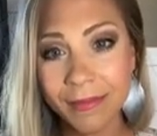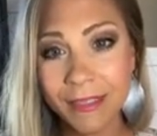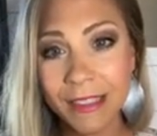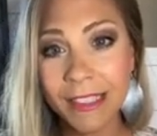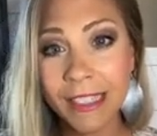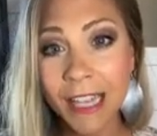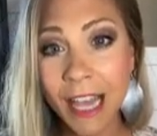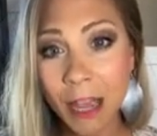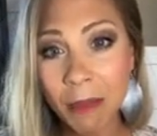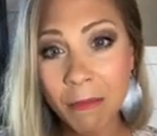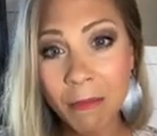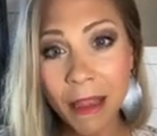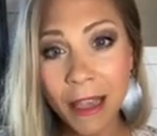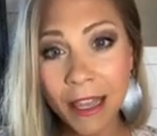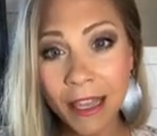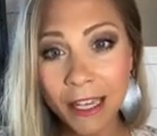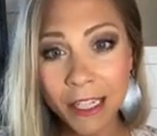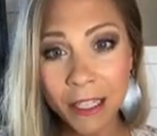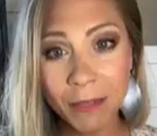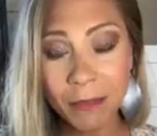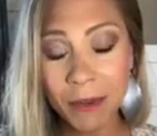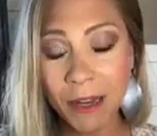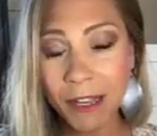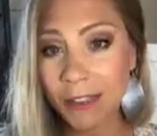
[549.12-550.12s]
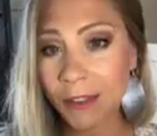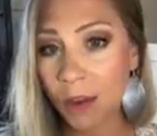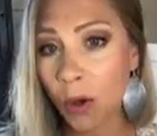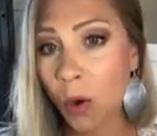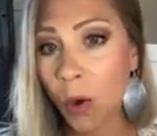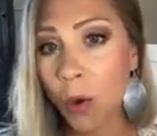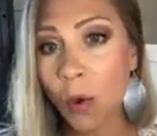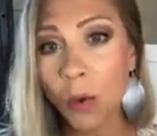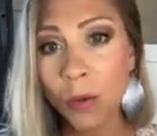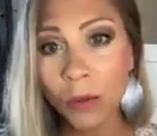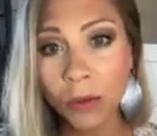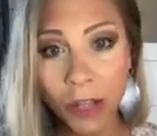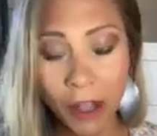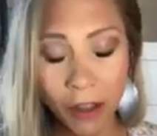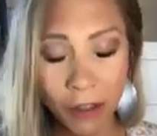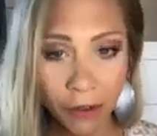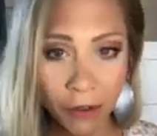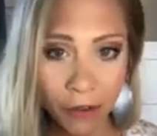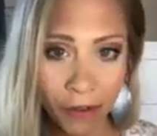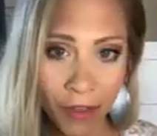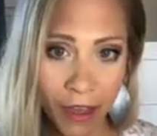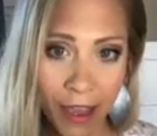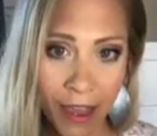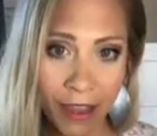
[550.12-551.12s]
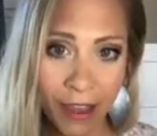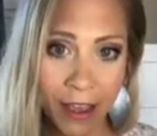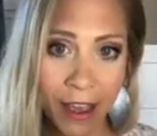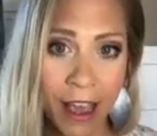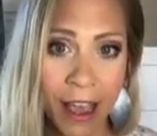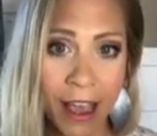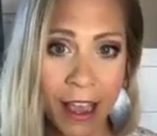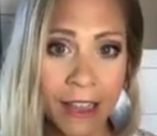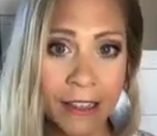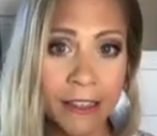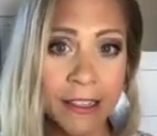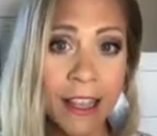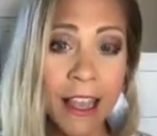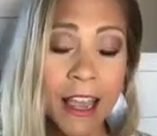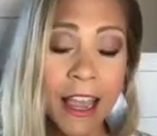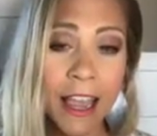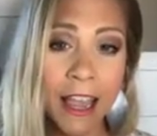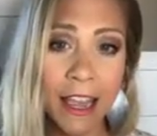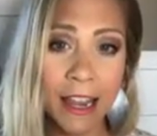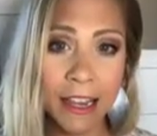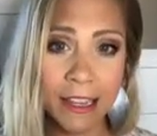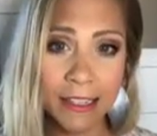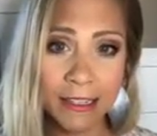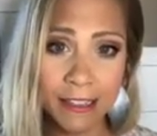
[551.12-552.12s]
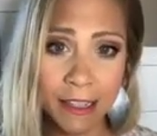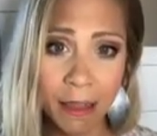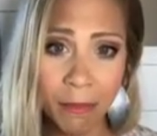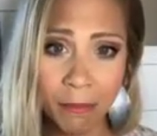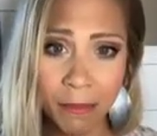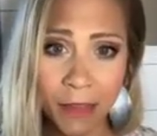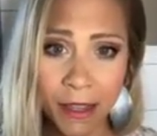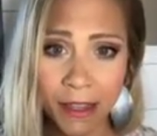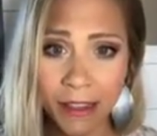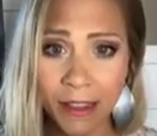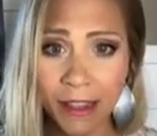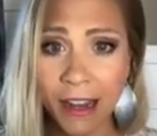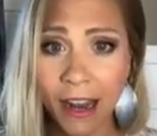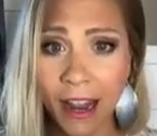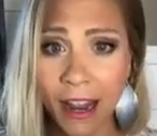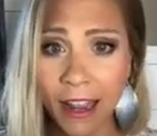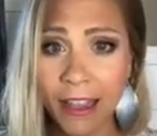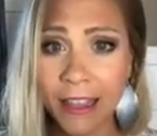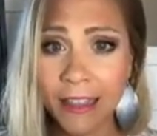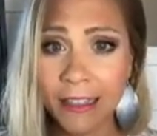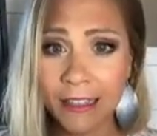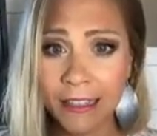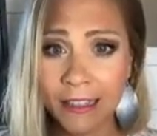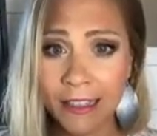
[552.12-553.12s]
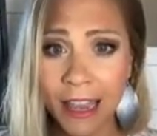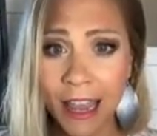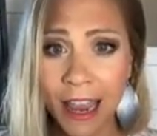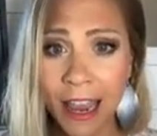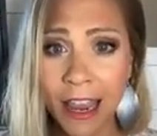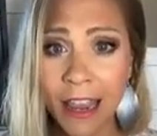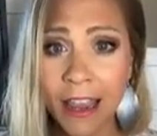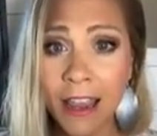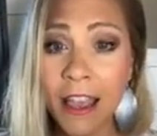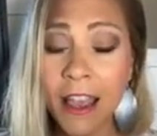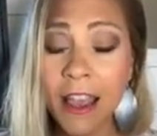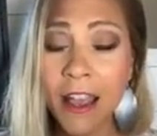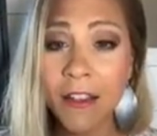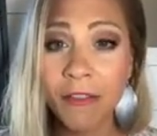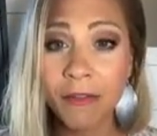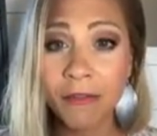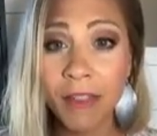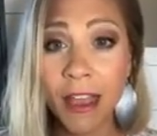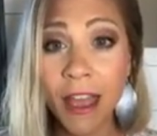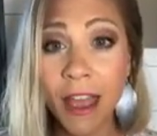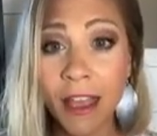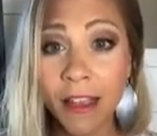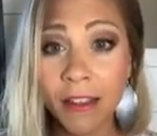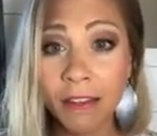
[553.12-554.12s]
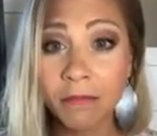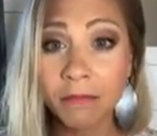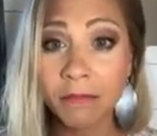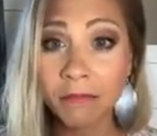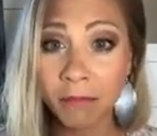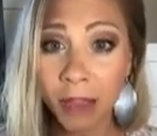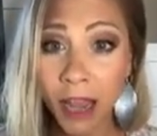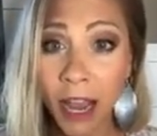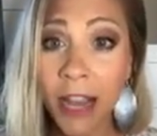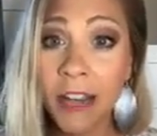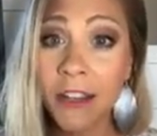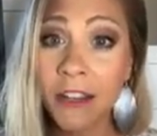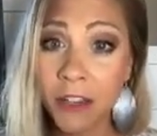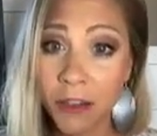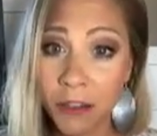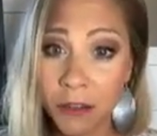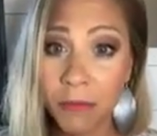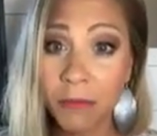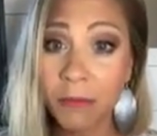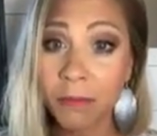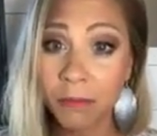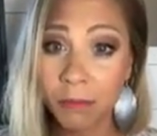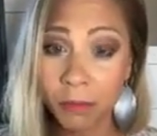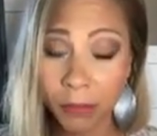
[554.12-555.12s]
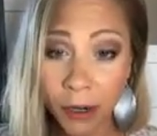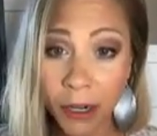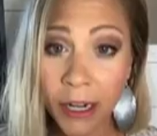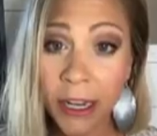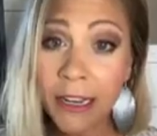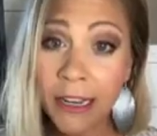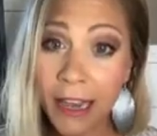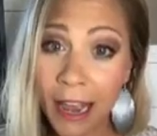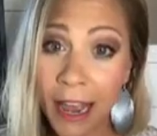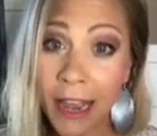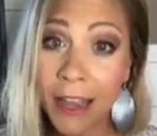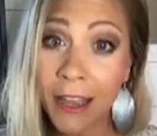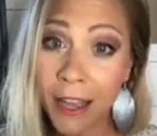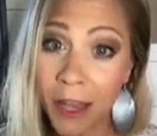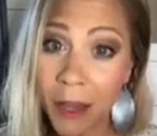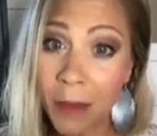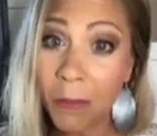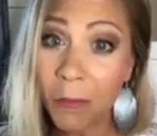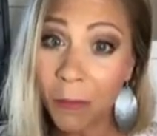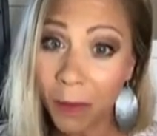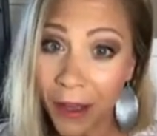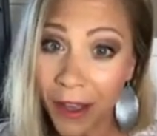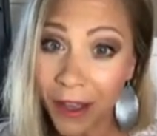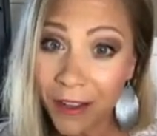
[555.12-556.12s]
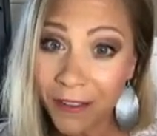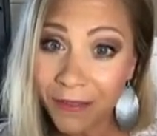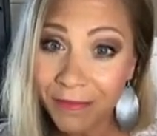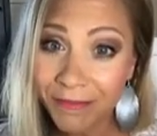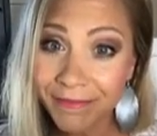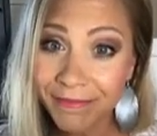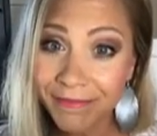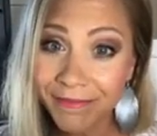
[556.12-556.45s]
Time management is a whole nother thing, guys. And it's something that I can say that I do pretty dadgum well.